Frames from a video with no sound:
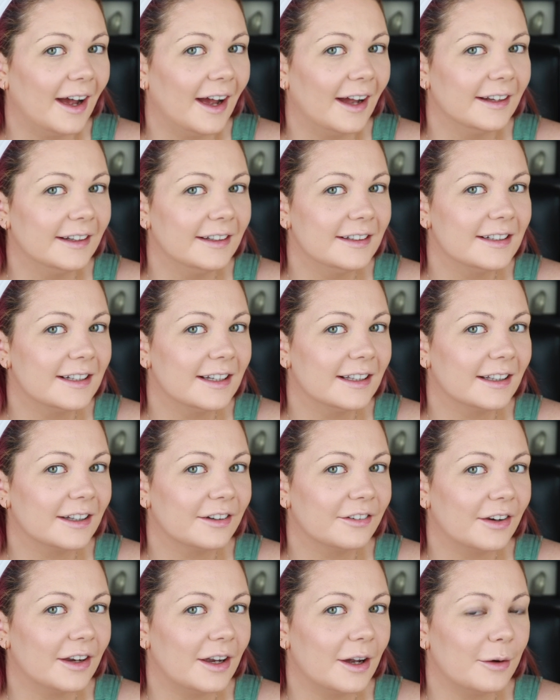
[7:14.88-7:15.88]
I need to get
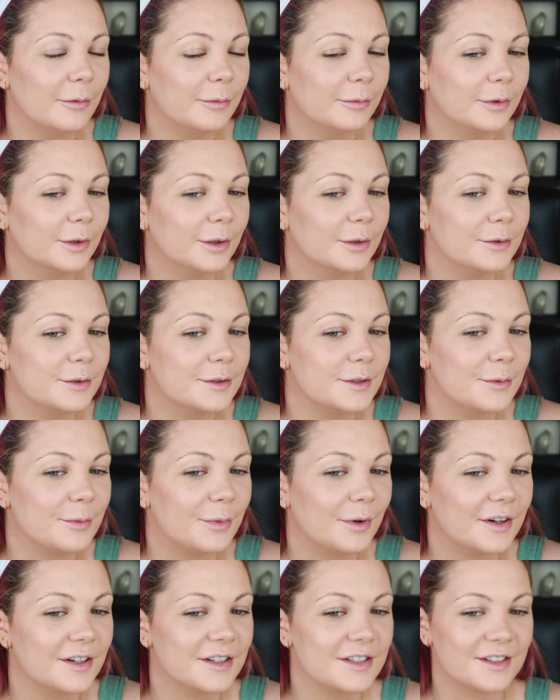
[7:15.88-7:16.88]
like right up close
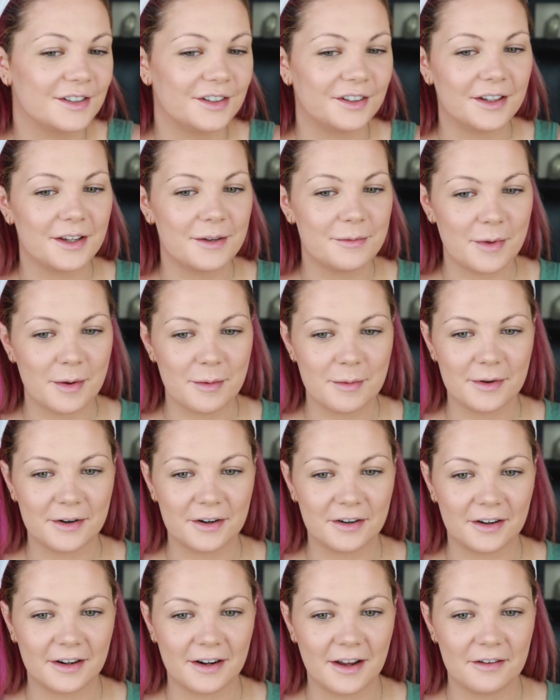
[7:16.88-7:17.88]
and personal in my
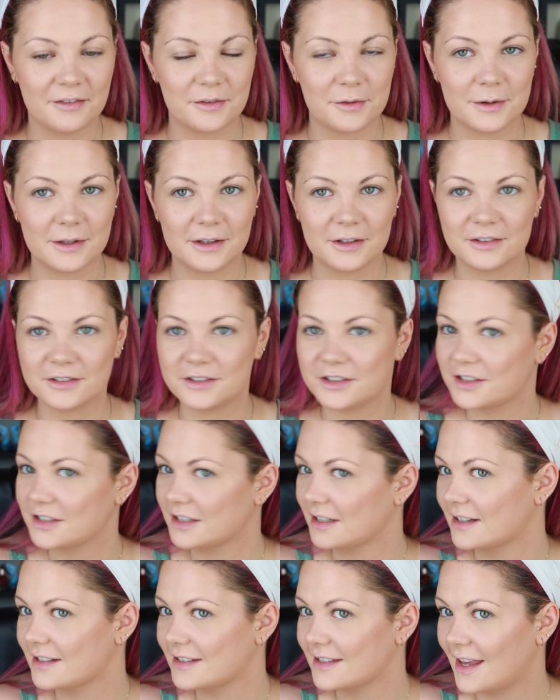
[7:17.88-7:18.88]
mirror and have a wee look
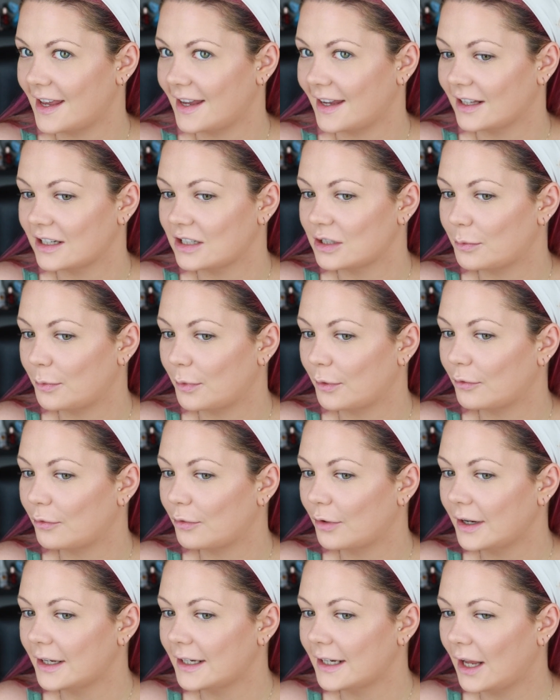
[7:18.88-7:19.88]
just in a second, but
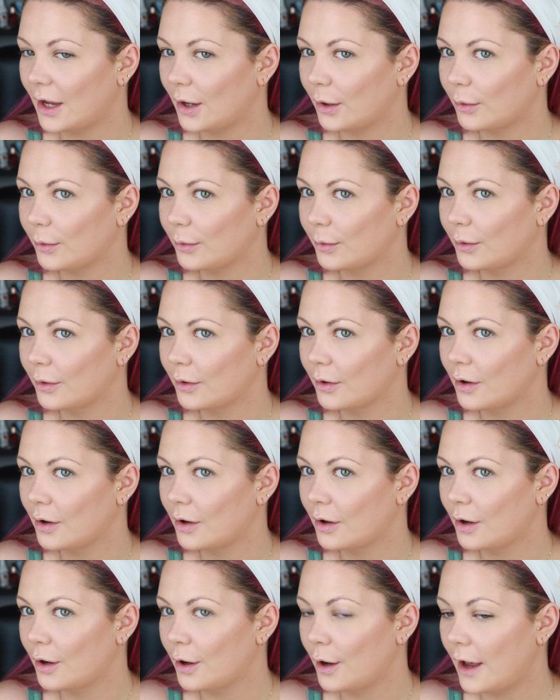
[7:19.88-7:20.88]
right now,
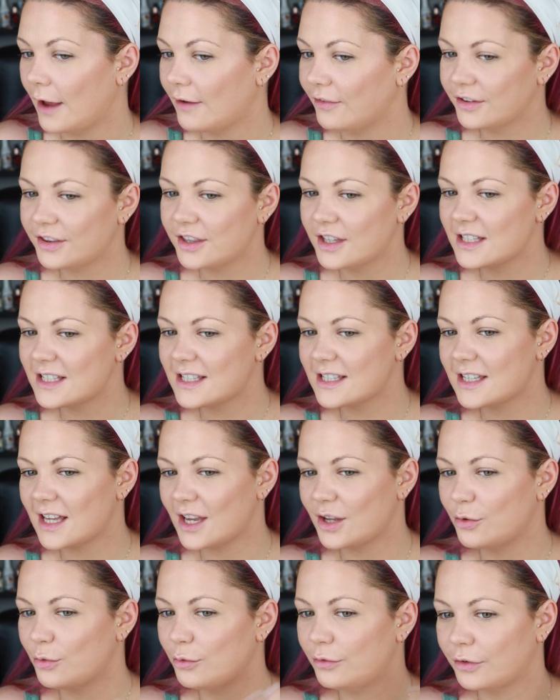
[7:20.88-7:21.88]
everything's
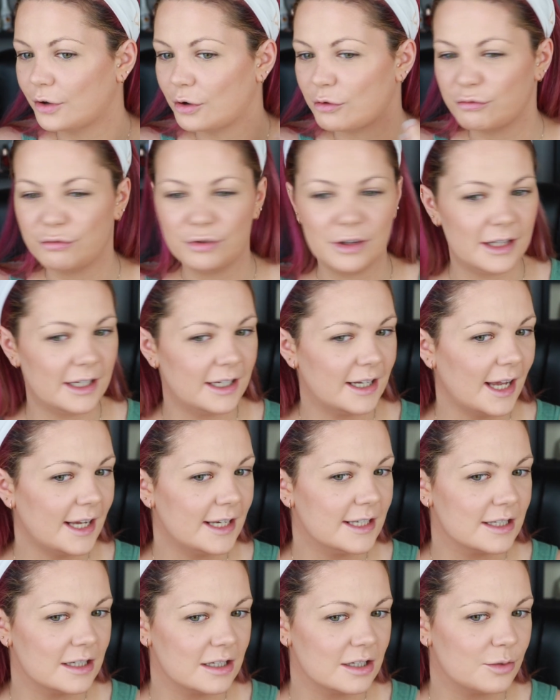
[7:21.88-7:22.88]
sitting over it really
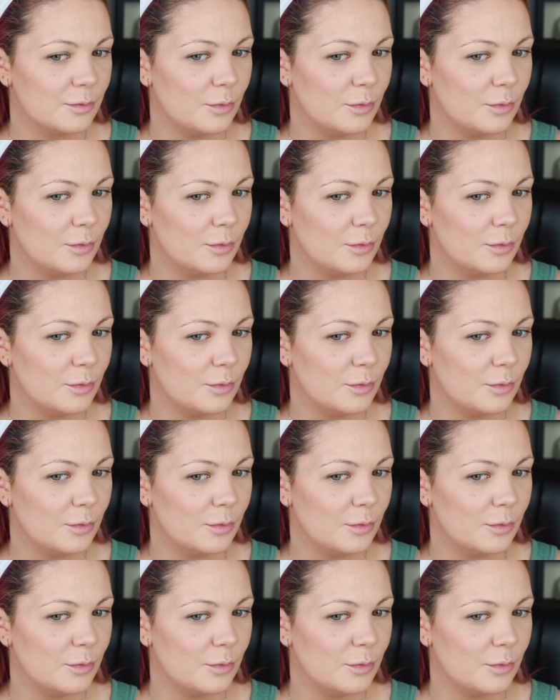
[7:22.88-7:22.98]
nice and